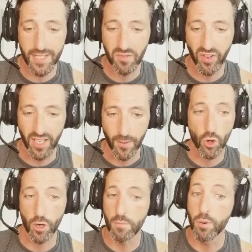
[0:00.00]
his feet.
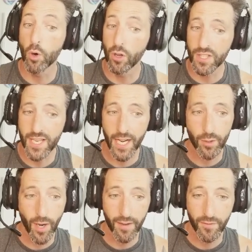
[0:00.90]
Jordan Poole is getting
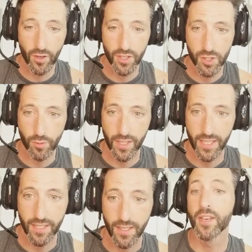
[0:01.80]
ready for a
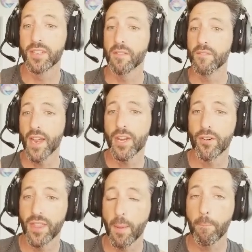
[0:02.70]
screen. The
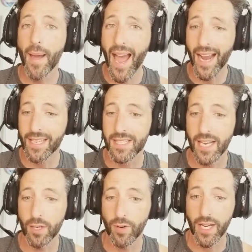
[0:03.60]
defender in the back is
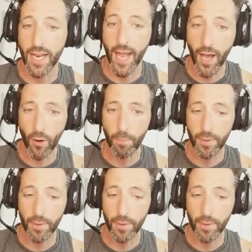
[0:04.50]
getting ready to help,